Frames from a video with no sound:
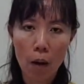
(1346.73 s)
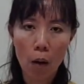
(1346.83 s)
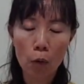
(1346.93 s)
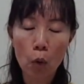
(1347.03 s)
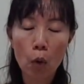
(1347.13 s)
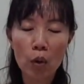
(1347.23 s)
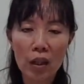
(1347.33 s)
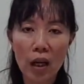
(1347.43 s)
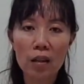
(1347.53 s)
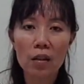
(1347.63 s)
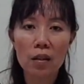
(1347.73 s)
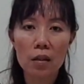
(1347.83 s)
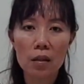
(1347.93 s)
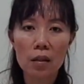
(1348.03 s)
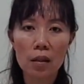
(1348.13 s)
Although not
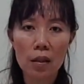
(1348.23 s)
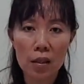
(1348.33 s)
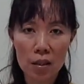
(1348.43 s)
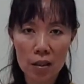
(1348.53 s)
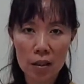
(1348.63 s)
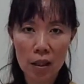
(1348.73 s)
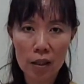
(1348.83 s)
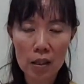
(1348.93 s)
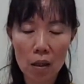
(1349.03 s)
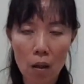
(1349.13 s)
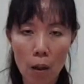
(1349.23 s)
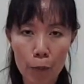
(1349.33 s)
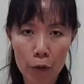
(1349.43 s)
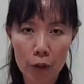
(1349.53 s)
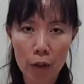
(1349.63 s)
necessarily
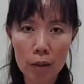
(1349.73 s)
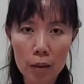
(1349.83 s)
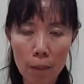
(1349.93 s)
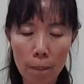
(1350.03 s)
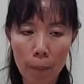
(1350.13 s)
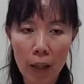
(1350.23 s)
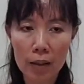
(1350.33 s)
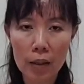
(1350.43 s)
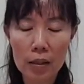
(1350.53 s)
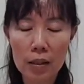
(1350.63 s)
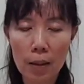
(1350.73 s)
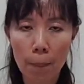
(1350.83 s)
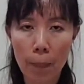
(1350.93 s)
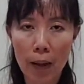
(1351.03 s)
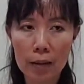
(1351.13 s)
optional, but it
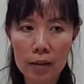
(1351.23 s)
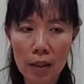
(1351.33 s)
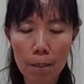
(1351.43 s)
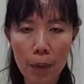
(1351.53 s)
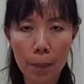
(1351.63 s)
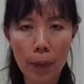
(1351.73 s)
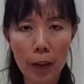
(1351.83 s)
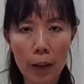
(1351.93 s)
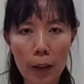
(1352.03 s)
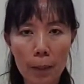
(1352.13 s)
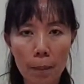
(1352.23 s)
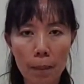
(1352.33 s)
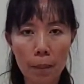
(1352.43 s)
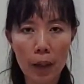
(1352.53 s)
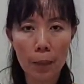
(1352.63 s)
depends. Some people
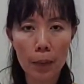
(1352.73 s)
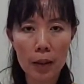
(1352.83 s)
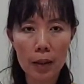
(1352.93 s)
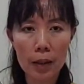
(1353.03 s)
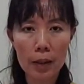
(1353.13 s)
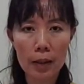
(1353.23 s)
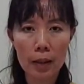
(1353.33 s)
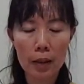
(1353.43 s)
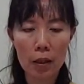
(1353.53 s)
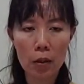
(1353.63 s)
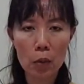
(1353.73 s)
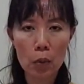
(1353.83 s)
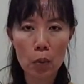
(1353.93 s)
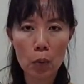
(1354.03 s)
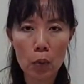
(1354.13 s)
maybe
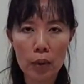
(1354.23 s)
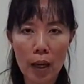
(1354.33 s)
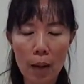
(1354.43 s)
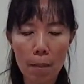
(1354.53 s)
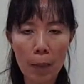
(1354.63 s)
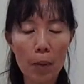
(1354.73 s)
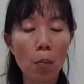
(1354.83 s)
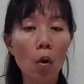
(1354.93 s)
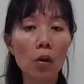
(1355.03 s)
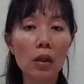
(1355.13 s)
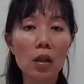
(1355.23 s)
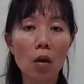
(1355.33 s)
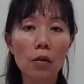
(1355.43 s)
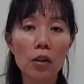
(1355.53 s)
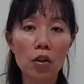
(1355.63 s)
due to their body
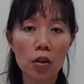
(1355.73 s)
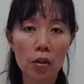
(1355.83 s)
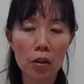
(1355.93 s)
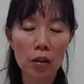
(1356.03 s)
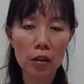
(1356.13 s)
condition,